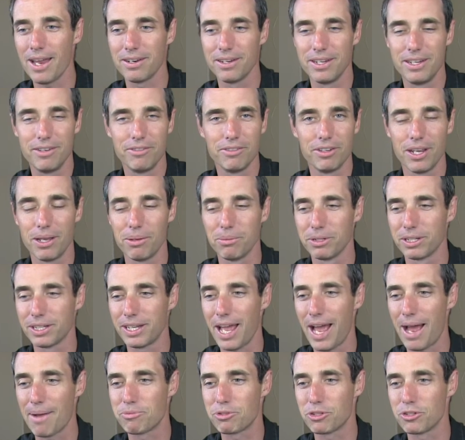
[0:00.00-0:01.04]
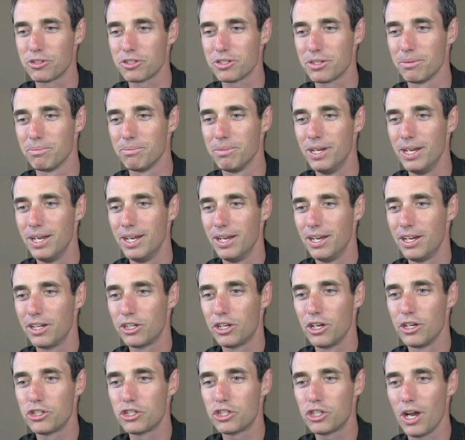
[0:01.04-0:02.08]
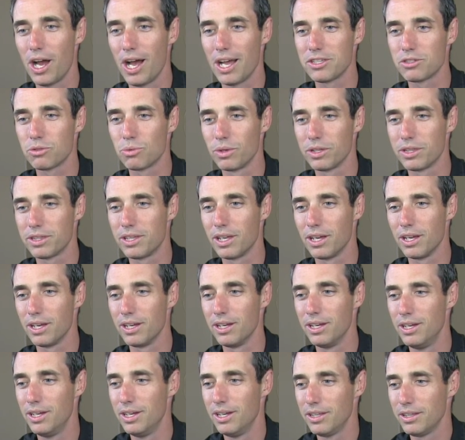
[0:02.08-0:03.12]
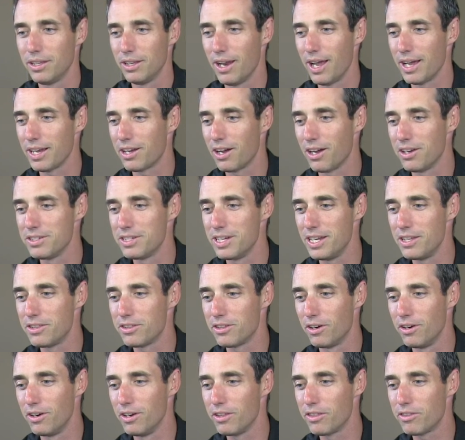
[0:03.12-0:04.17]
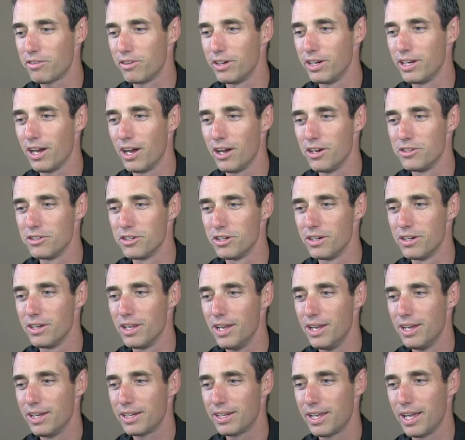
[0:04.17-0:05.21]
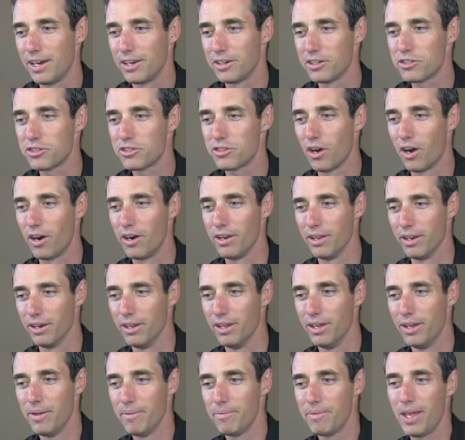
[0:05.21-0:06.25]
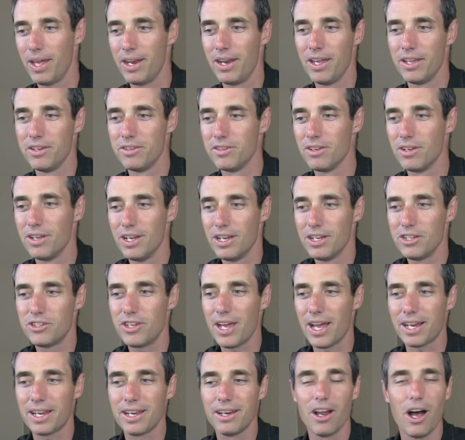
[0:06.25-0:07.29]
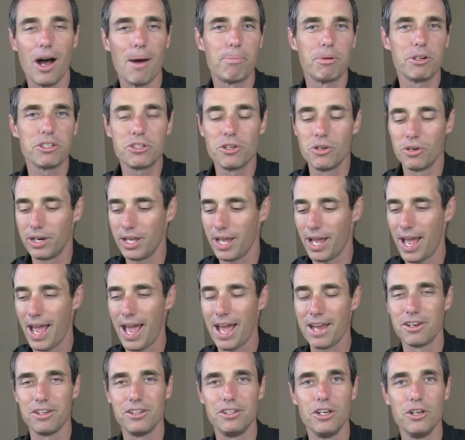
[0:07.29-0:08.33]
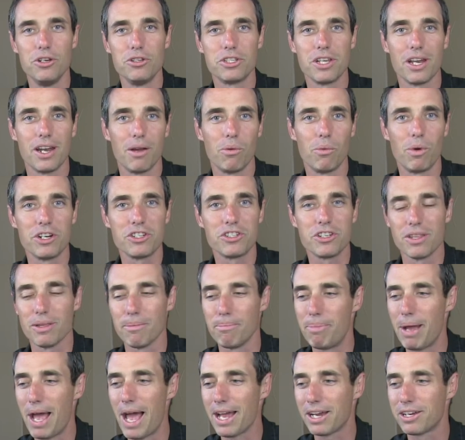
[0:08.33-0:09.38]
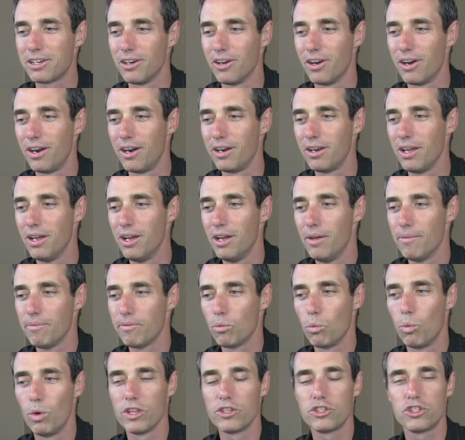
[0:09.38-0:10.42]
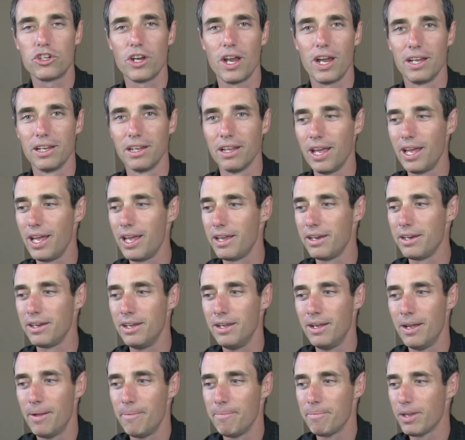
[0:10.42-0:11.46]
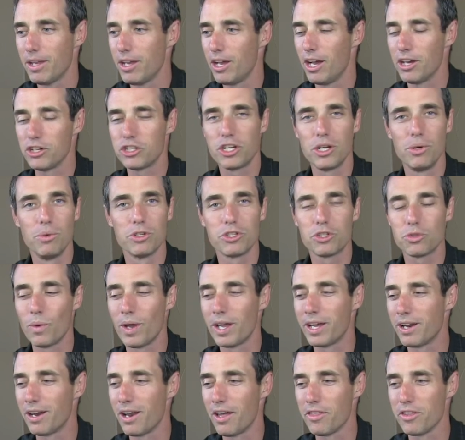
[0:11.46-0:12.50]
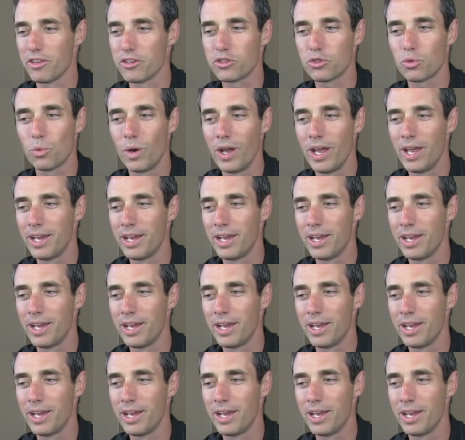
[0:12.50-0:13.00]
with that and even able to capture some good shots with the Nikon D3300 getting started. And then second opportunity I had to use it, I went to the backyard with Shaylin. She was swinging on the